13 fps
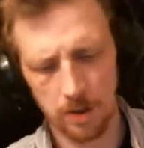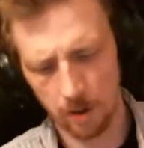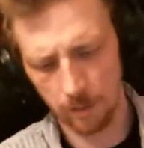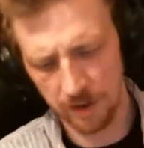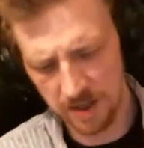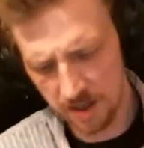
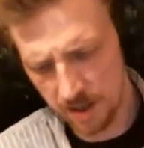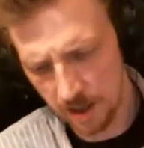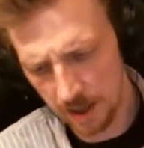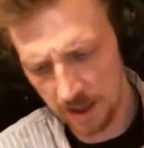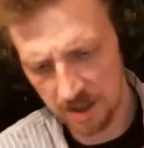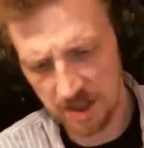this is
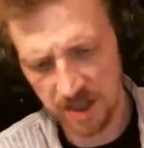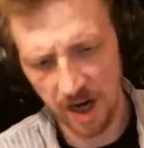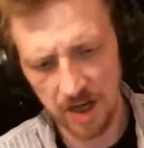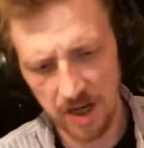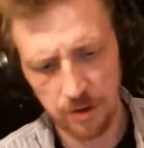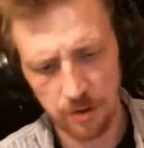a little
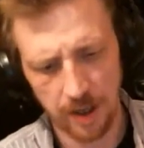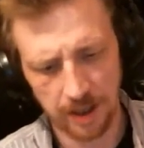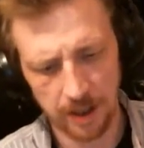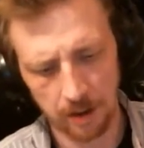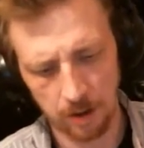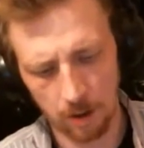
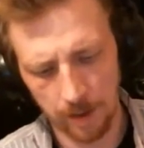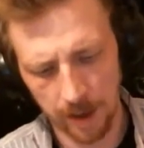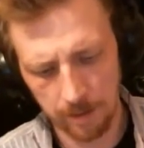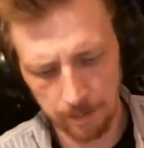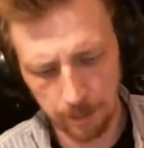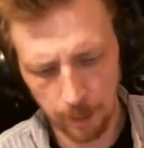sidetracking though, but
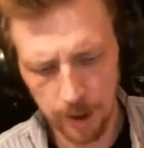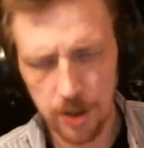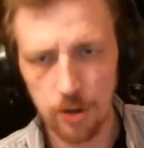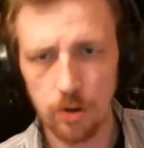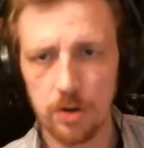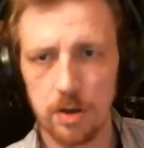I'm pretty
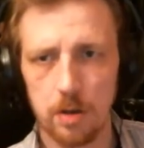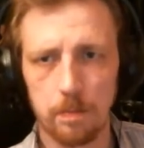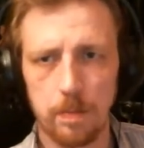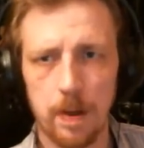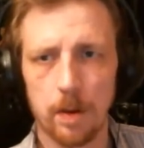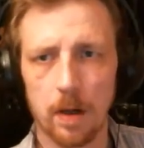sure
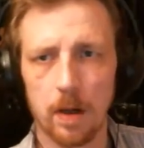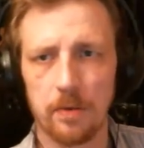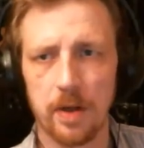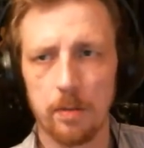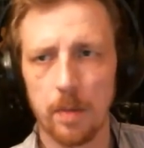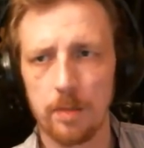some people out
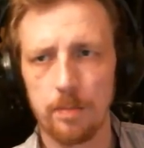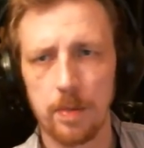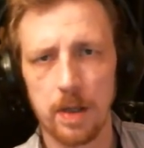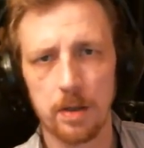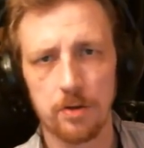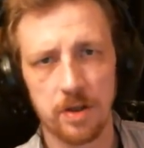there might
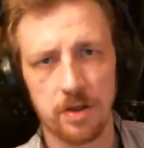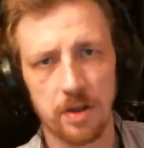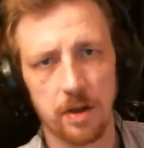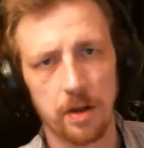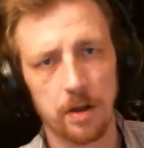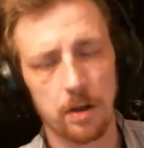be
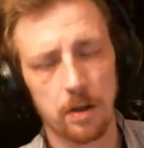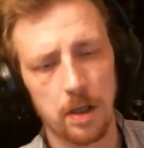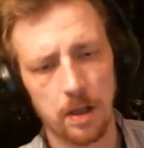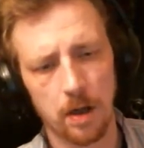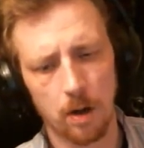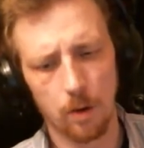interested
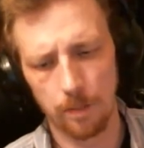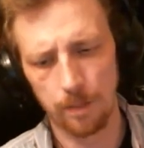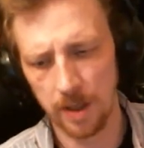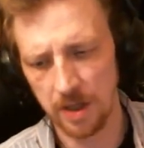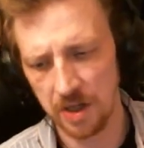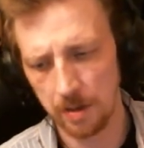in our
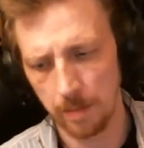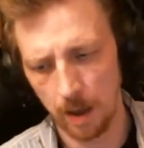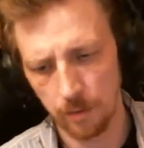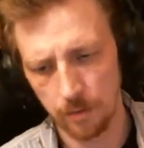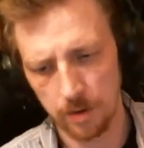opinion about